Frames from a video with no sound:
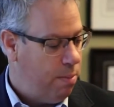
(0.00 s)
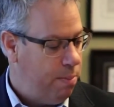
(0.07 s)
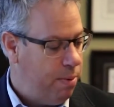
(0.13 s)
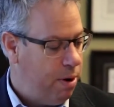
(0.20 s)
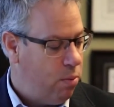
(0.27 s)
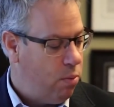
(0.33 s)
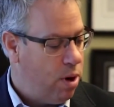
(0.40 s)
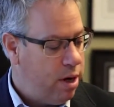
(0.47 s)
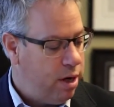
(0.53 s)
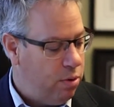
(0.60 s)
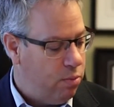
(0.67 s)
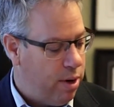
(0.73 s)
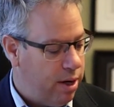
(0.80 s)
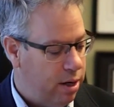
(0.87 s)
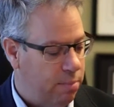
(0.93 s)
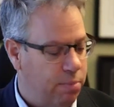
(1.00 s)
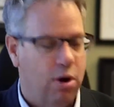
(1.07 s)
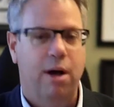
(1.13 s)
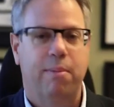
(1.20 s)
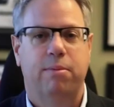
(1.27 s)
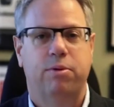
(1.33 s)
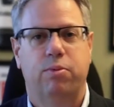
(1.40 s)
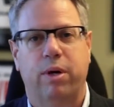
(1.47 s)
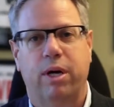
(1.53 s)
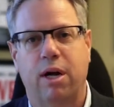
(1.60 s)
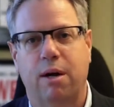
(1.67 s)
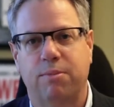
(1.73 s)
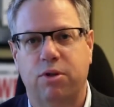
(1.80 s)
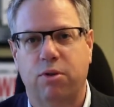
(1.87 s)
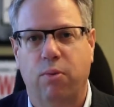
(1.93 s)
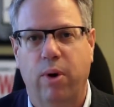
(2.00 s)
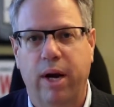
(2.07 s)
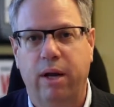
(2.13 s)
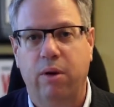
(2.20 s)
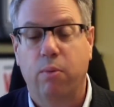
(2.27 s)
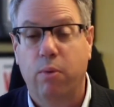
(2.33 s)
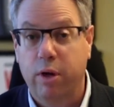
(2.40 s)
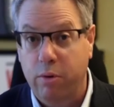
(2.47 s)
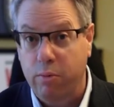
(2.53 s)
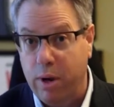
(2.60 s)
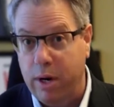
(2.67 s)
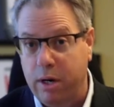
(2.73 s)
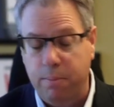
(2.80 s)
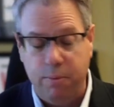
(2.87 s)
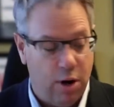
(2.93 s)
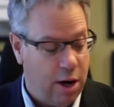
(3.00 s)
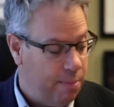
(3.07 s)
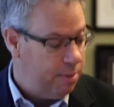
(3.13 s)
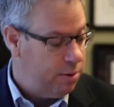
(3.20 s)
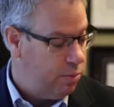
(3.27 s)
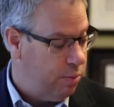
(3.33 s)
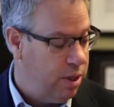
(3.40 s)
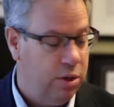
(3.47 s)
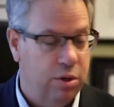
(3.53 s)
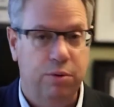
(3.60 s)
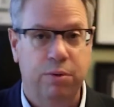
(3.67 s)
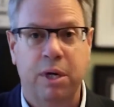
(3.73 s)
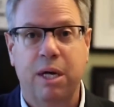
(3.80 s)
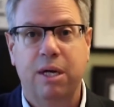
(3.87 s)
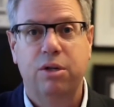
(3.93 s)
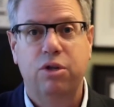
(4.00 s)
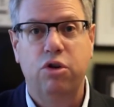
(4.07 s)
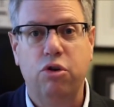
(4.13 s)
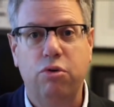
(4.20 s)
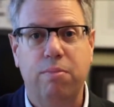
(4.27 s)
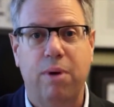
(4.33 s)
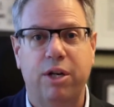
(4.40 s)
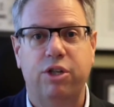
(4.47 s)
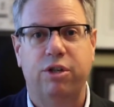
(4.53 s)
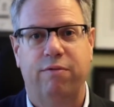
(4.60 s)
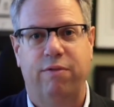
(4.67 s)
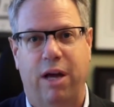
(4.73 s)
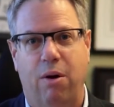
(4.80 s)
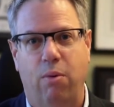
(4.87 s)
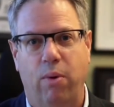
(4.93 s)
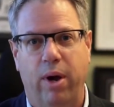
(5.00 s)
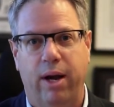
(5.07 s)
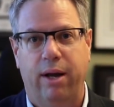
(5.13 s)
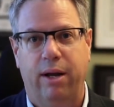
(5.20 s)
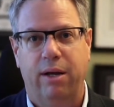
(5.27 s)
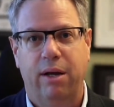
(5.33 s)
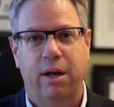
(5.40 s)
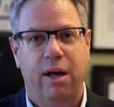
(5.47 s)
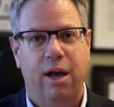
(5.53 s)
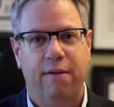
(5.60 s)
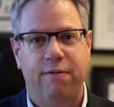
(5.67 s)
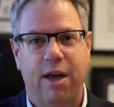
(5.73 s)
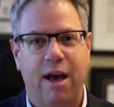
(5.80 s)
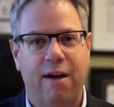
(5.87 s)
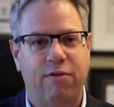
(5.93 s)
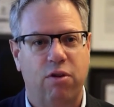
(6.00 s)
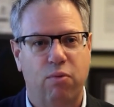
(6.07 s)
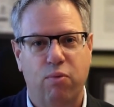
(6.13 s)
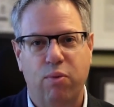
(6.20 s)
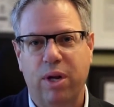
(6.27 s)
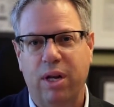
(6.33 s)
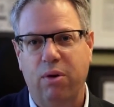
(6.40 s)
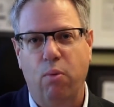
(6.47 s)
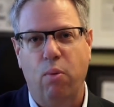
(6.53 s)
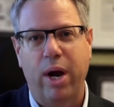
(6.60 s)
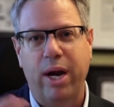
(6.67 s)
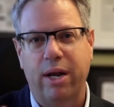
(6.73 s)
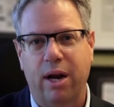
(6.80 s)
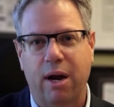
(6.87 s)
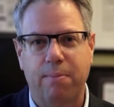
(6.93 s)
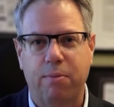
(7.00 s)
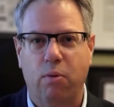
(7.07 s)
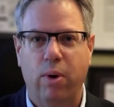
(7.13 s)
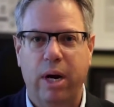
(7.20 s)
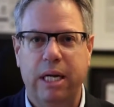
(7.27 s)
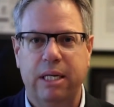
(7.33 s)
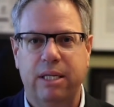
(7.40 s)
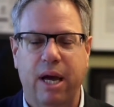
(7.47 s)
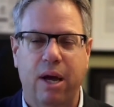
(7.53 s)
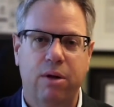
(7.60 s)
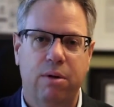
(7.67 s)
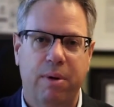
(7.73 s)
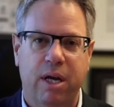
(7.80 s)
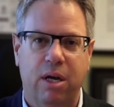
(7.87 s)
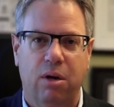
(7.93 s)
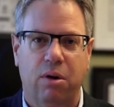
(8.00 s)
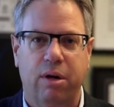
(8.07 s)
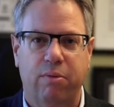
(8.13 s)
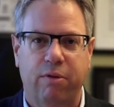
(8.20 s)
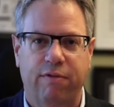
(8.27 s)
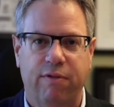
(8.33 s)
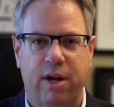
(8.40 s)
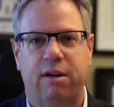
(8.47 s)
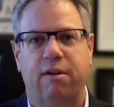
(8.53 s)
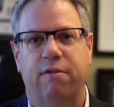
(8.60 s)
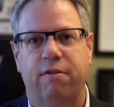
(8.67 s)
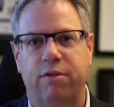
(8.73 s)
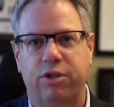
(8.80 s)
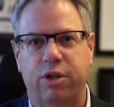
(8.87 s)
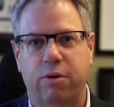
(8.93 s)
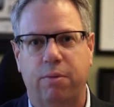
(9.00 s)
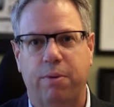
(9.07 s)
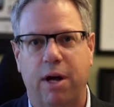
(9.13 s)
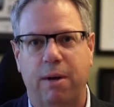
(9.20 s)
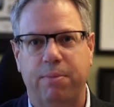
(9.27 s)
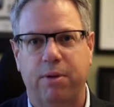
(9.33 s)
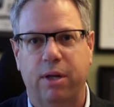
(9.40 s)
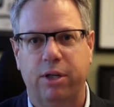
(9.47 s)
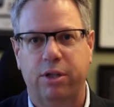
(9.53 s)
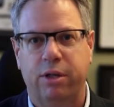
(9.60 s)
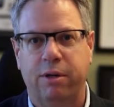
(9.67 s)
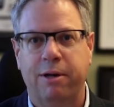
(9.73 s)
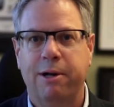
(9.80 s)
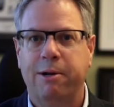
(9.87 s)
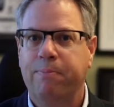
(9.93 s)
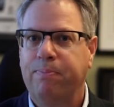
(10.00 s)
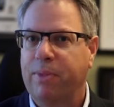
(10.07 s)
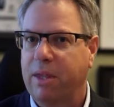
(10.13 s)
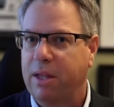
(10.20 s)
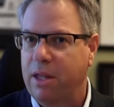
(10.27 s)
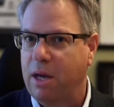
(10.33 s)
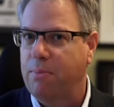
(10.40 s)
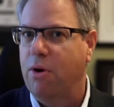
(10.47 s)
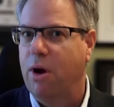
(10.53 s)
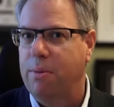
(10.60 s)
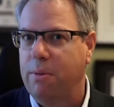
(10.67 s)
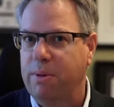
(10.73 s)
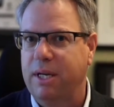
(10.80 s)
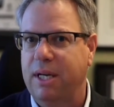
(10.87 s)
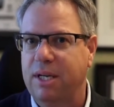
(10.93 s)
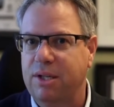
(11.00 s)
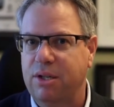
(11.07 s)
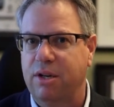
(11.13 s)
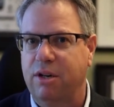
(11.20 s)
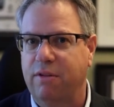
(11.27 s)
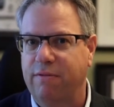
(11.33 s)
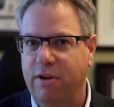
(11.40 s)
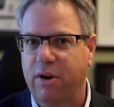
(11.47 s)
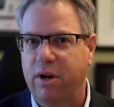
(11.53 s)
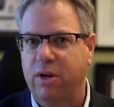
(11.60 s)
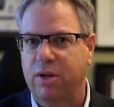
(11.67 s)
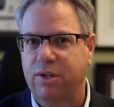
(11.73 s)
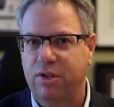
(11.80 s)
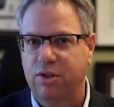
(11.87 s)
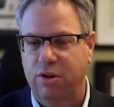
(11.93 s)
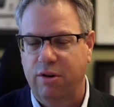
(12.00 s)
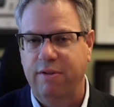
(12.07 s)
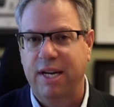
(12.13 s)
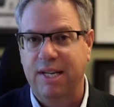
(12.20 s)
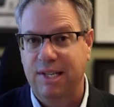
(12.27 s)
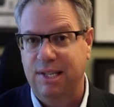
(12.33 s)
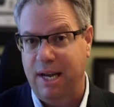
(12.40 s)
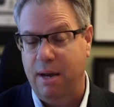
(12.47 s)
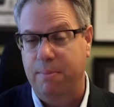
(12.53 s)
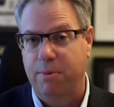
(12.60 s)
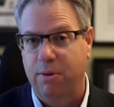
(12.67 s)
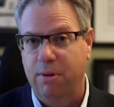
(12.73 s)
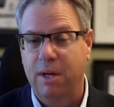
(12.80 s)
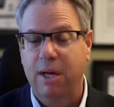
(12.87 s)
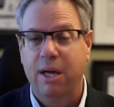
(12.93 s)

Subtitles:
But where do you run into problems when it comes to weighting? Well, you run into problems when you do too much of that weighting. If you have to really weight it up or weight it down to make it look reflective of the general population, then that probably isn't a very good survey sample,